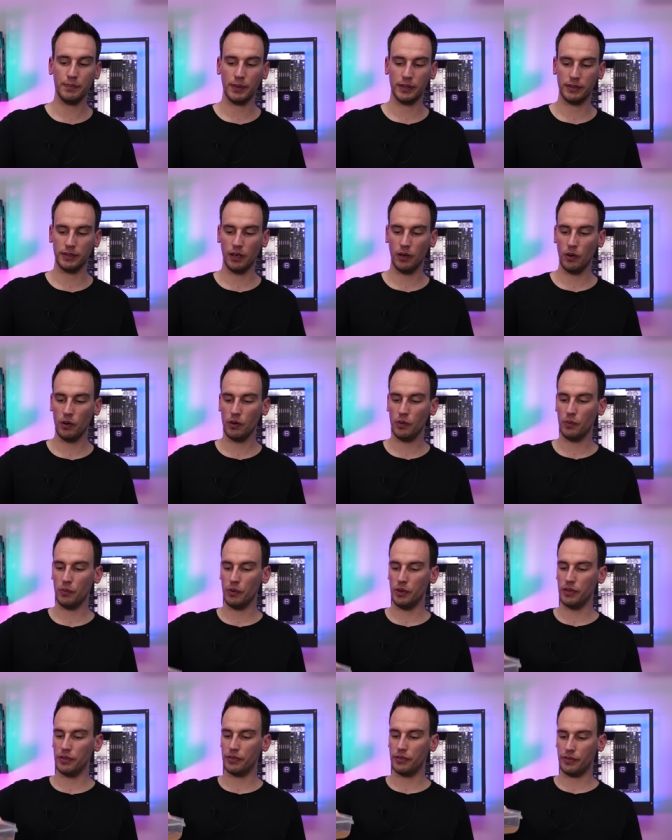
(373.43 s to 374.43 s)
but now
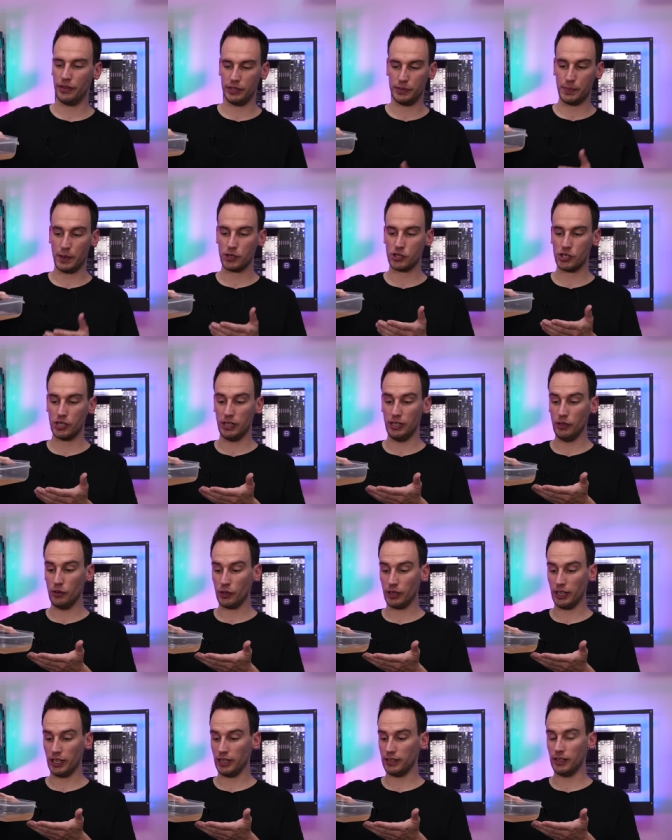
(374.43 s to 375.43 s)
with especially
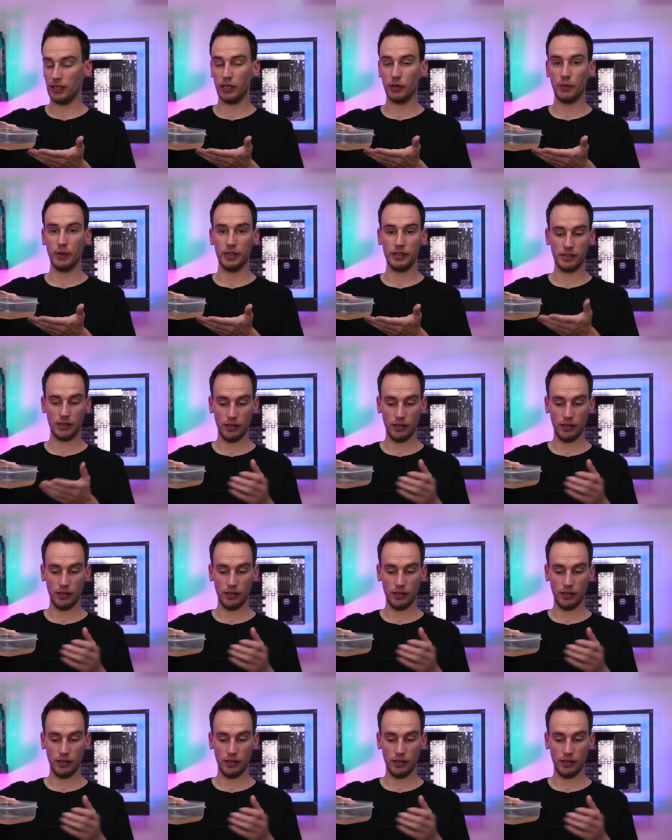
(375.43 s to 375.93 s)
looking at the liquid,